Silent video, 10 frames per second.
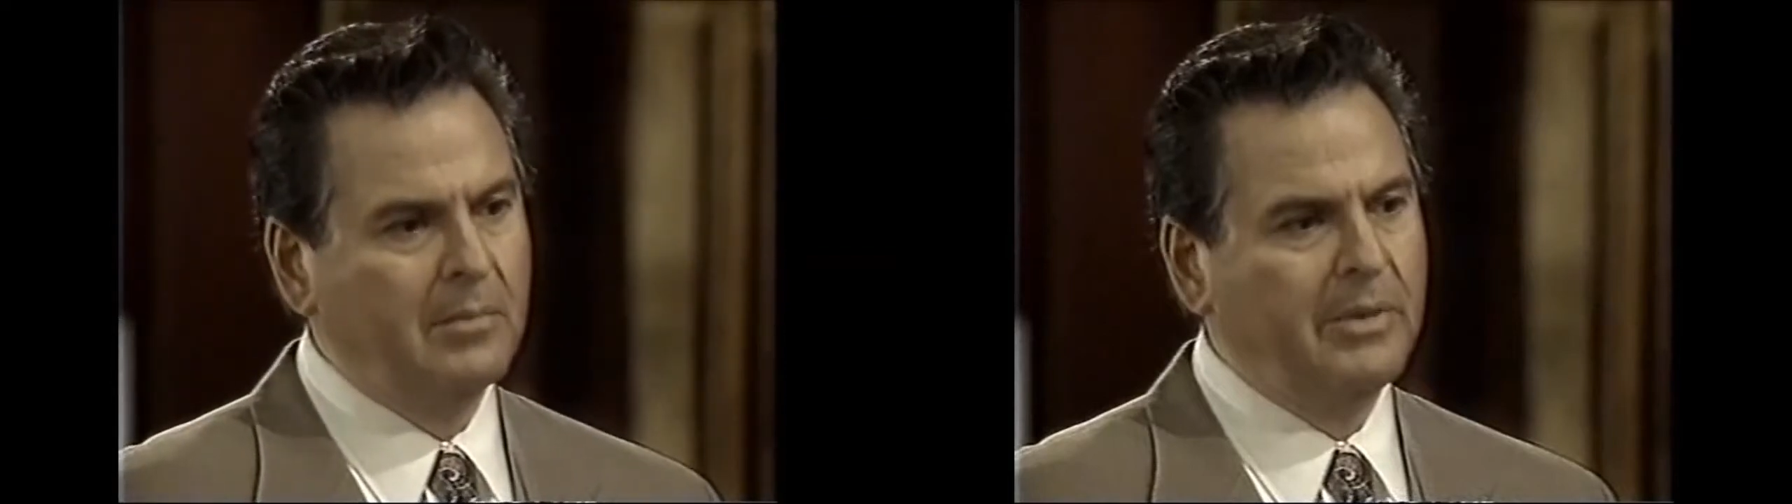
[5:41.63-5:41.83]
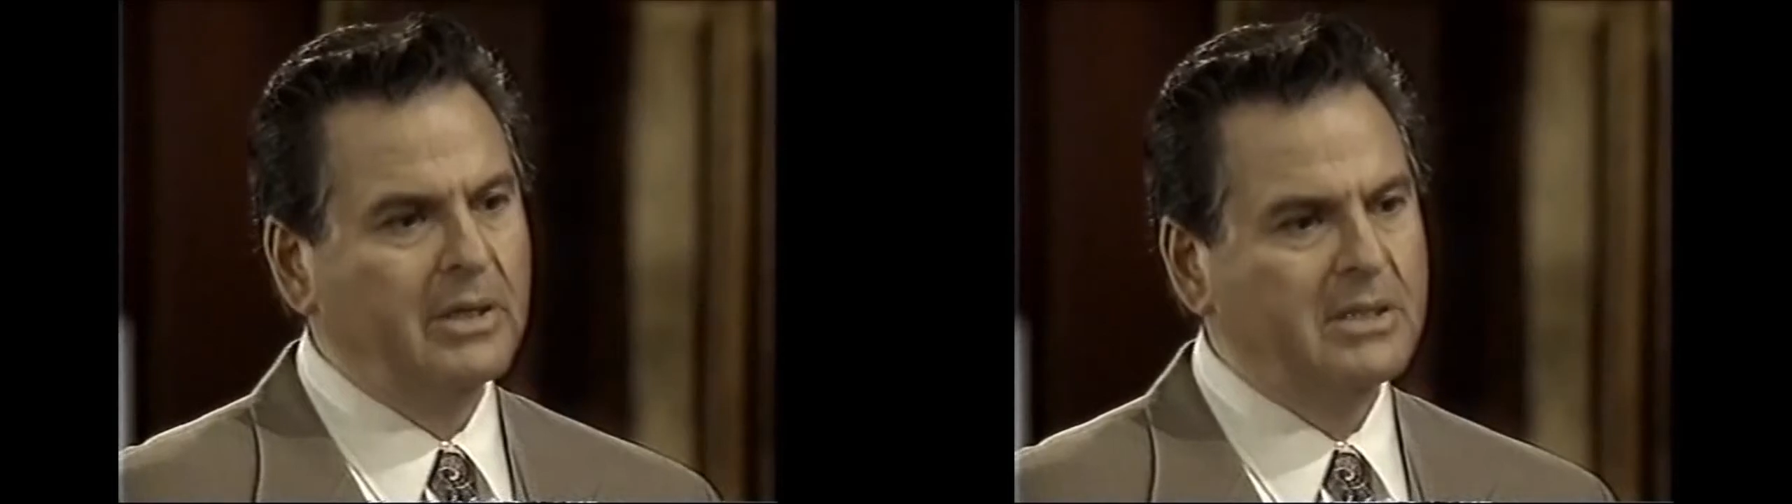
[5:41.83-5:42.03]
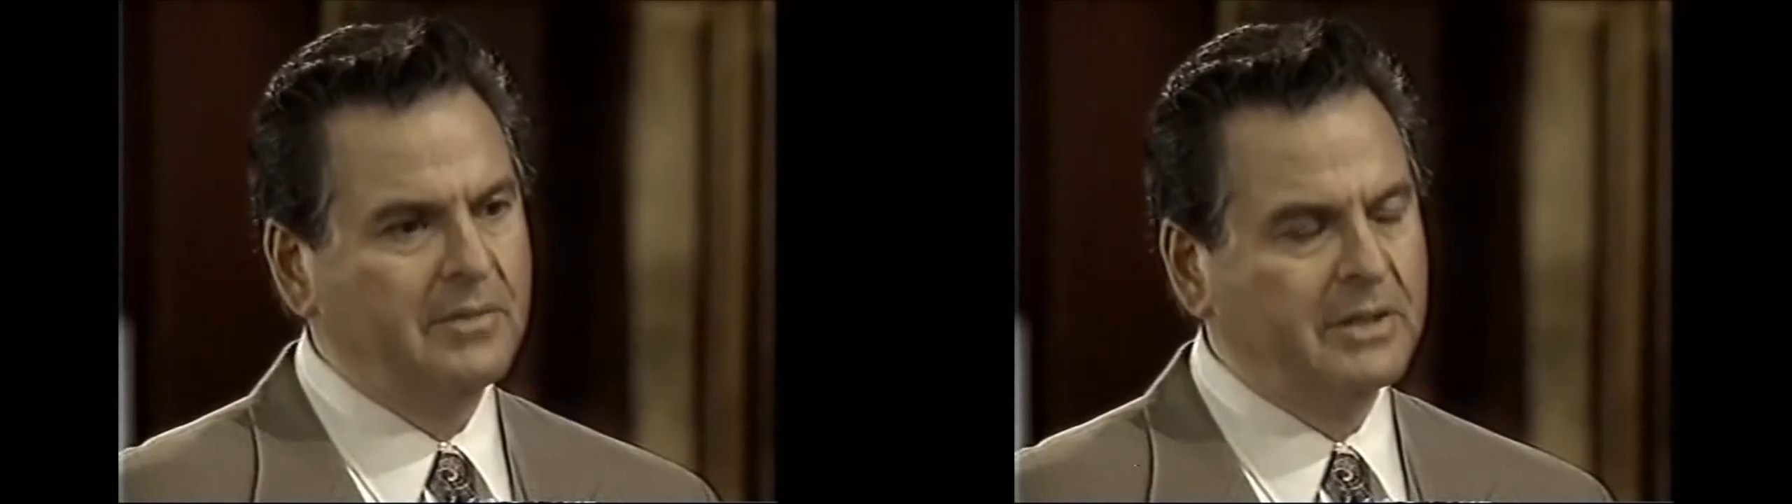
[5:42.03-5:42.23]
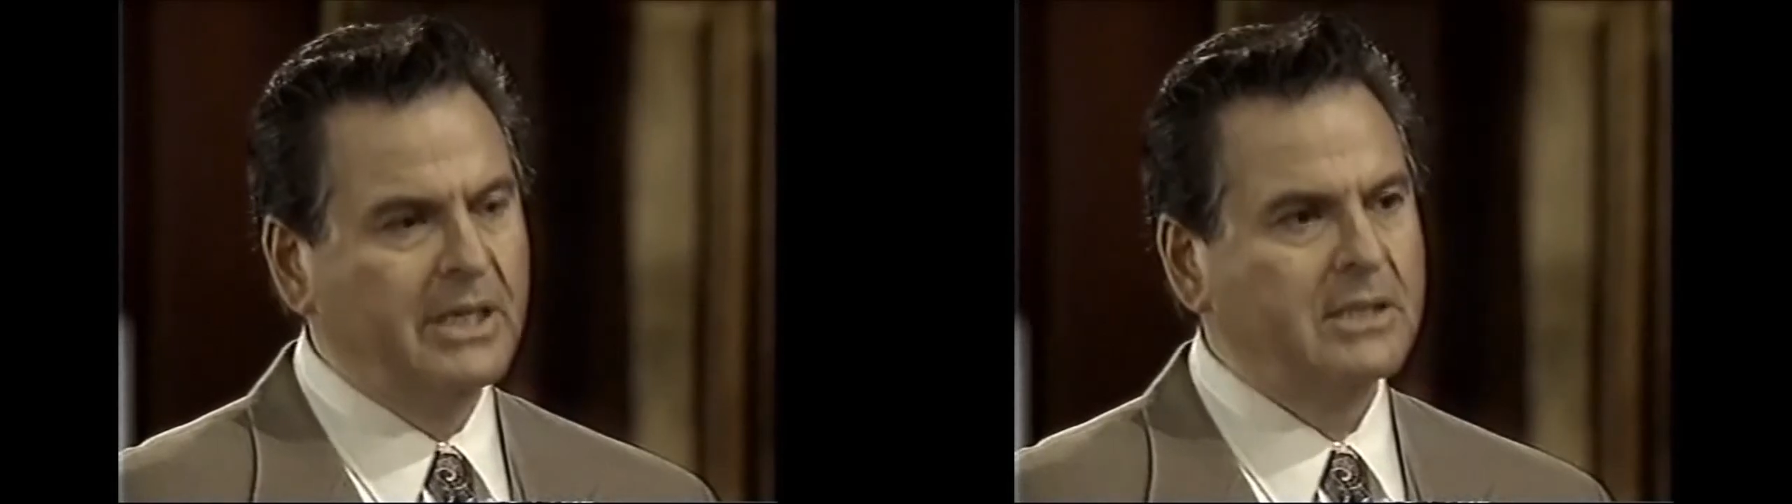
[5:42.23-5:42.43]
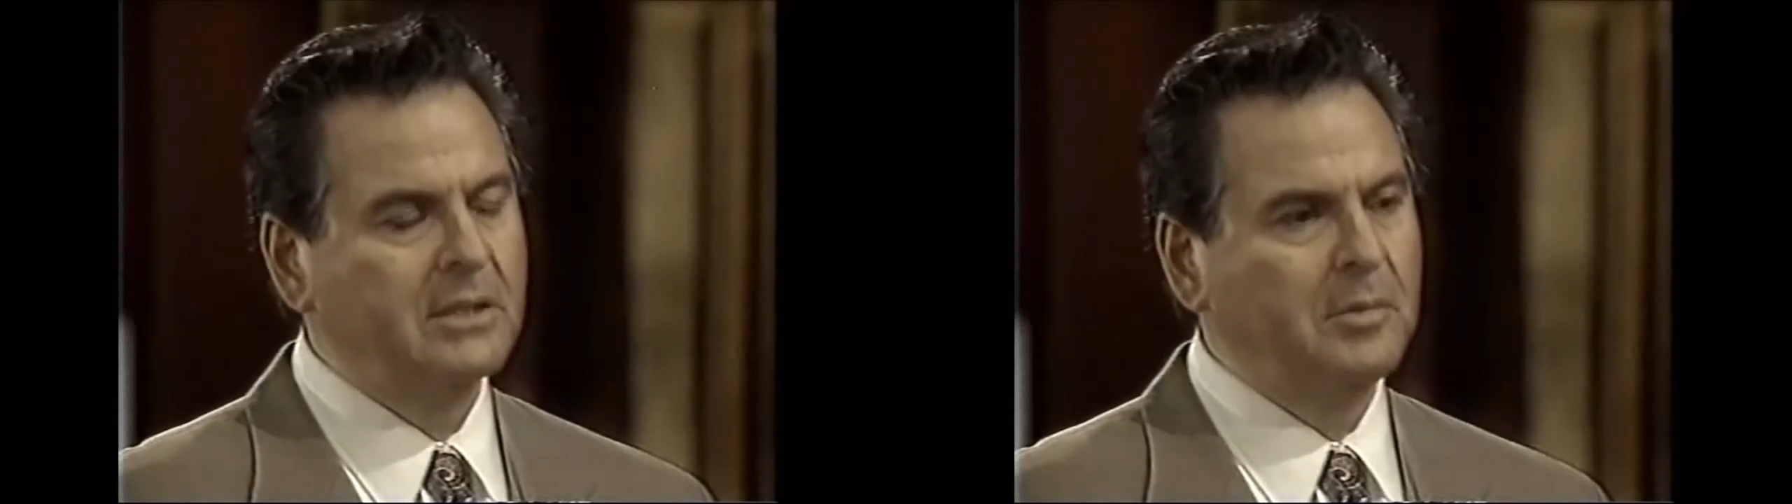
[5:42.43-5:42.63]
Being civil
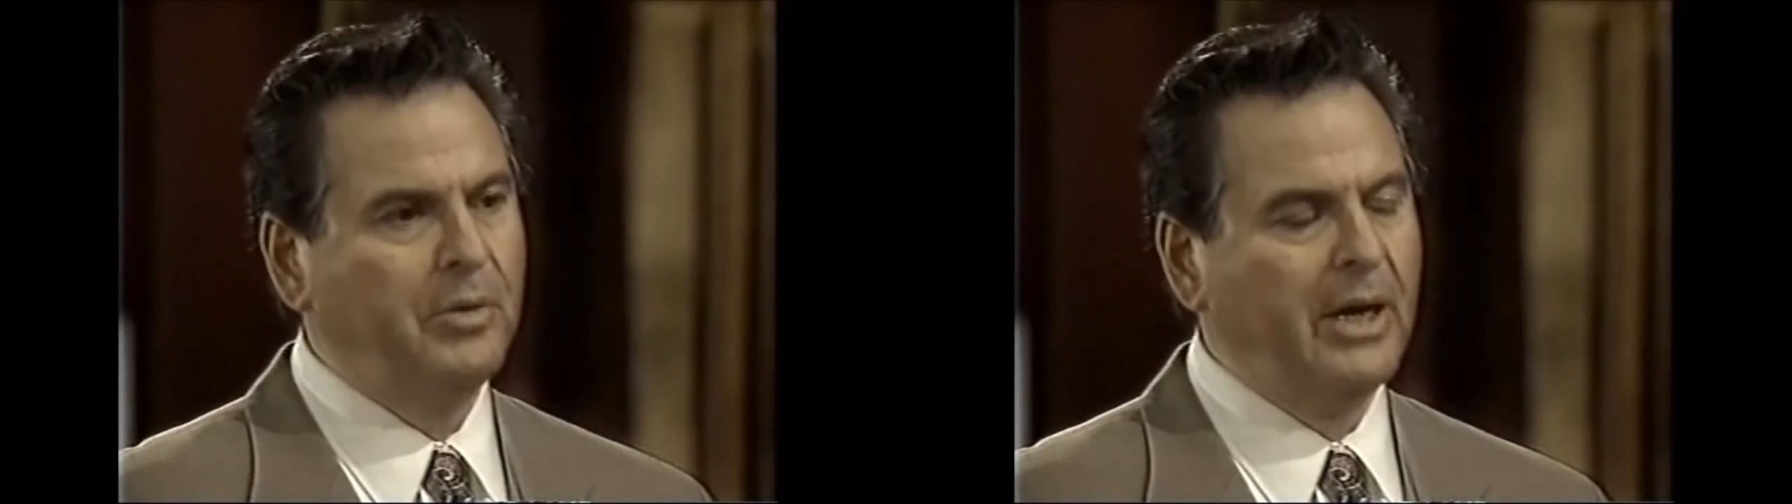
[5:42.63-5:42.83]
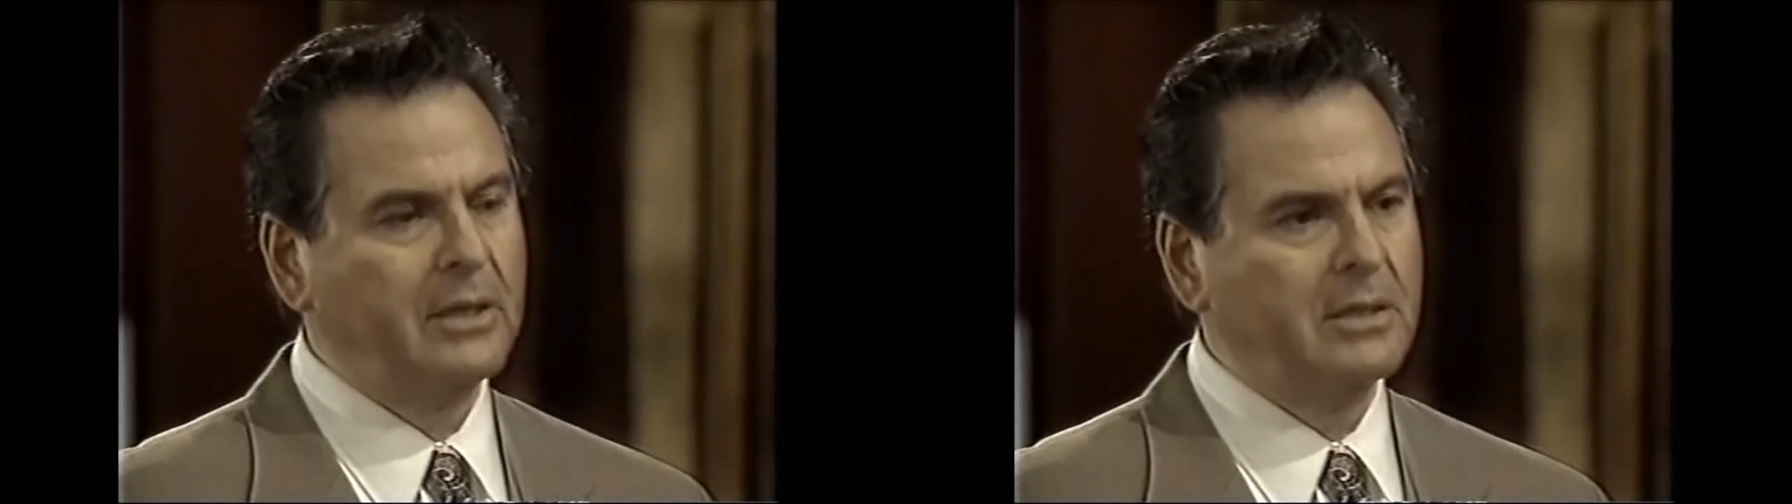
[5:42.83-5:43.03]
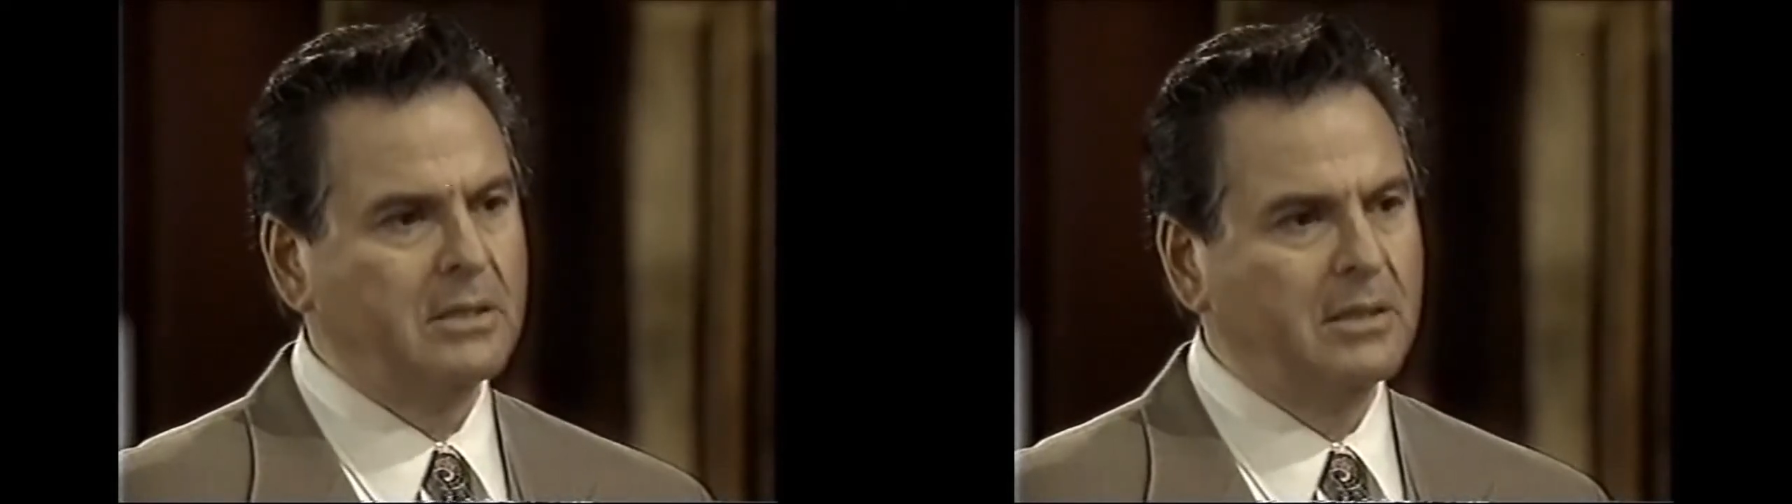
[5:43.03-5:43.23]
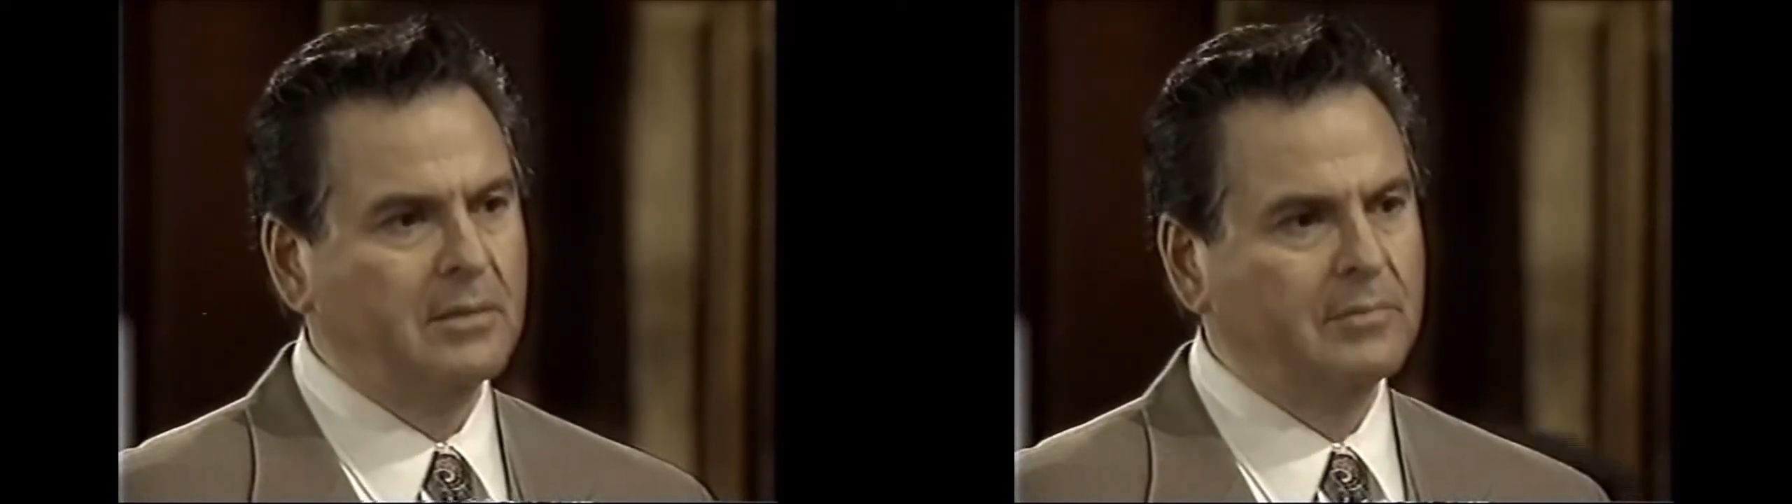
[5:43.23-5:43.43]
takes a little practice.